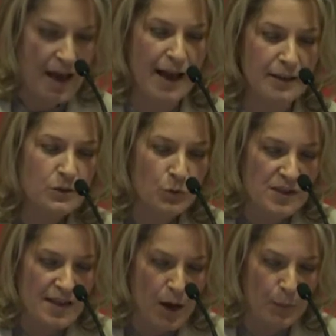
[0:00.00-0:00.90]
and it
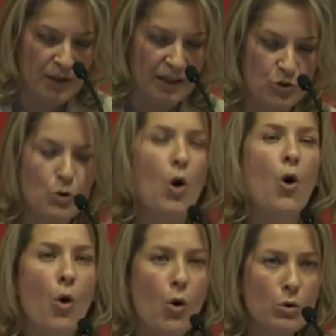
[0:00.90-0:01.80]
was happening to
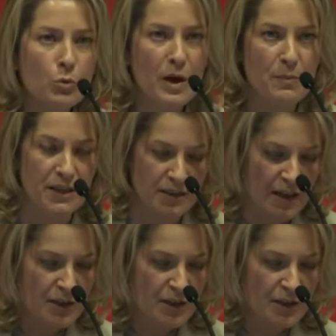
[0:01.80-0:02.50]
all women,